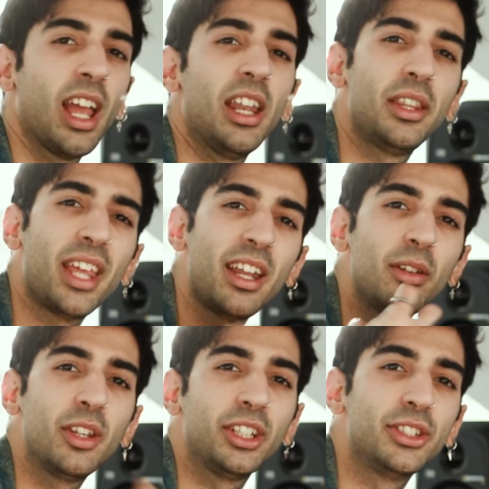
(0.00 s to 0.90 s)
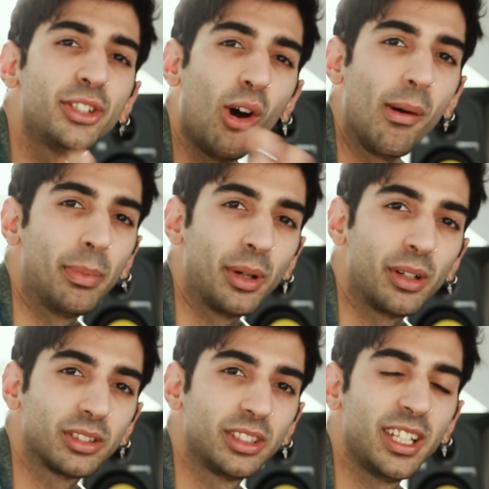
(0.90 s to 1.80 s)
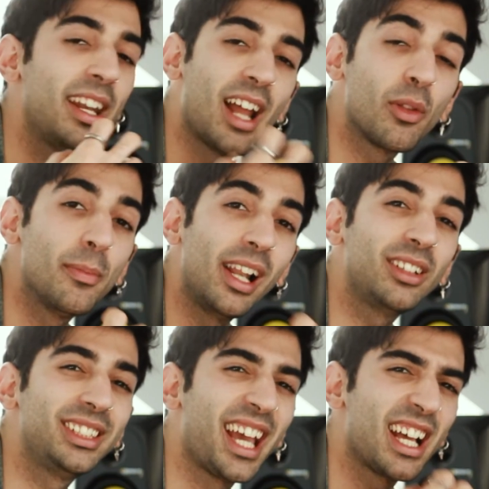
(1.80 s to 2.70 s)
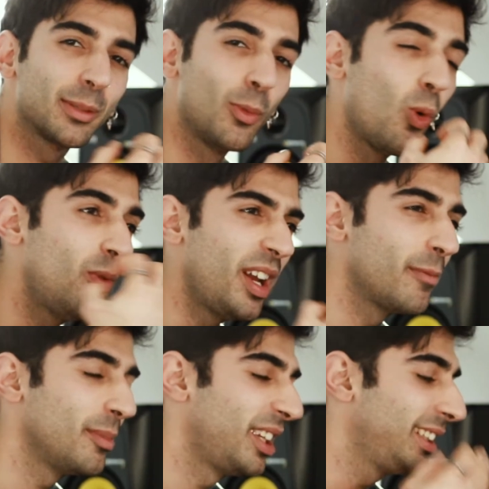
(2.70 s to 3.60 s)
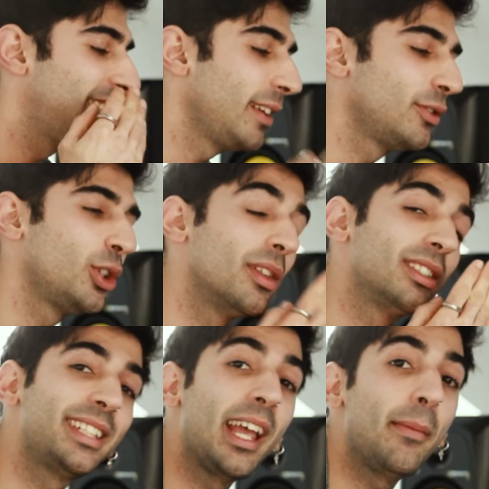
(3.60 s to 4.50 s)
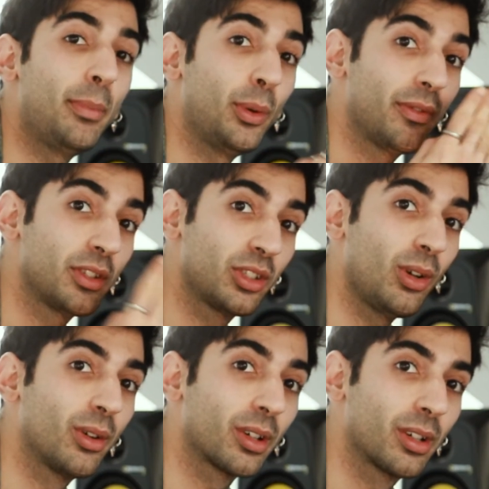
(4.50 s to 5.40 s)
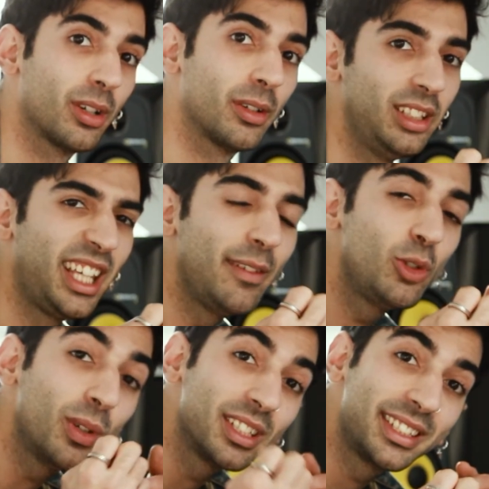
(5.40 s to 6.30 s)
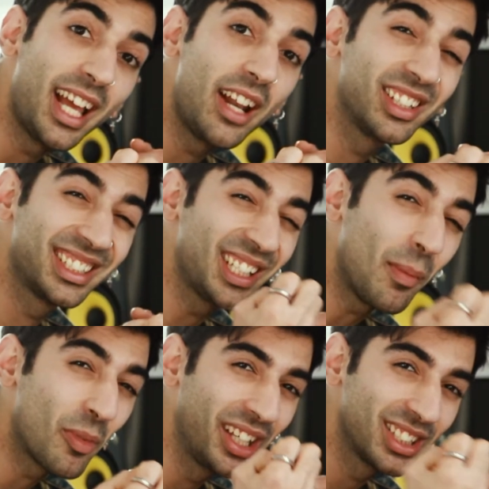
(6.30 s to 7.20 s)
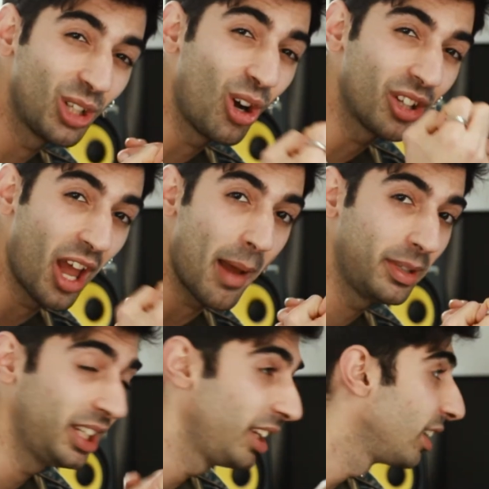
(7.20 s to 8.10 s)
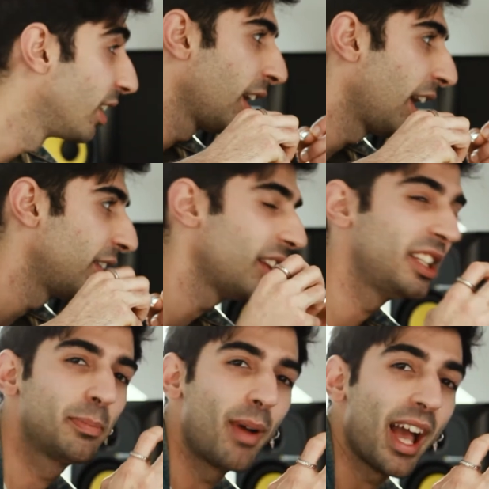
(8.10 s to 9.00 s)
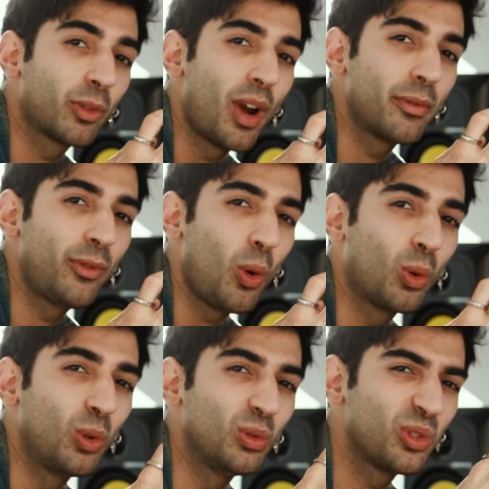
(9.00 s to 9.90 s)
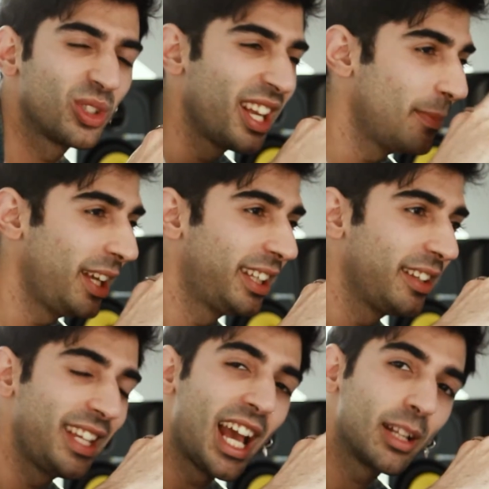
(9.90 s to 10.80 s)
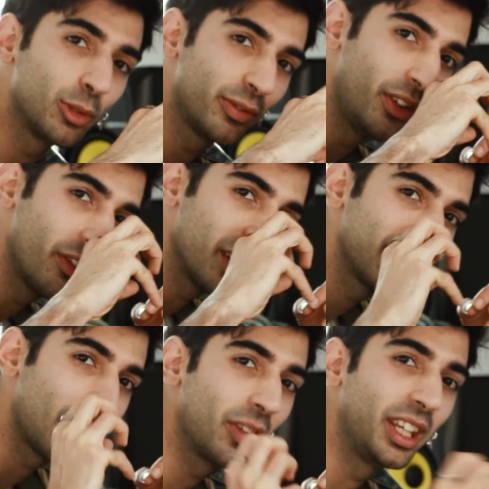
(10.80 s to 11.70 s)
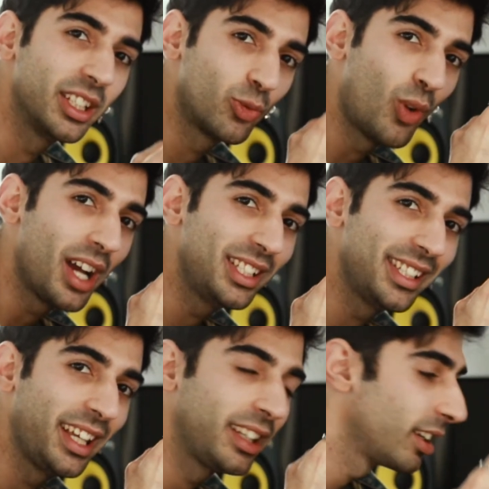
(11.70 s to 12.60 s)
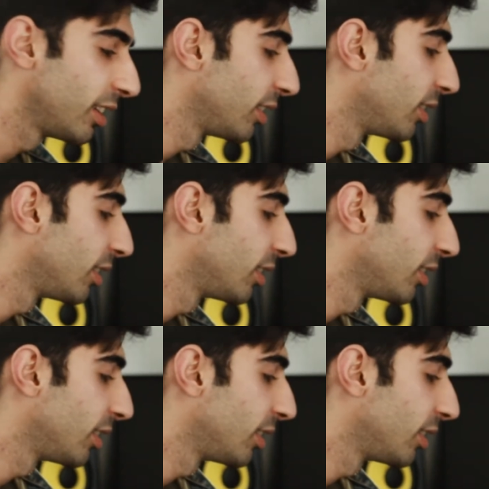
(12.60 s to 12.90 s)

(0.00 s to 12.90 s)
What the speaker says: And then the guitar part, and now the melody has more rhythm and it gives you the tempo of the song, gives you understand that something starts happening. Then these background vocals, making the atmosphere that something is rising.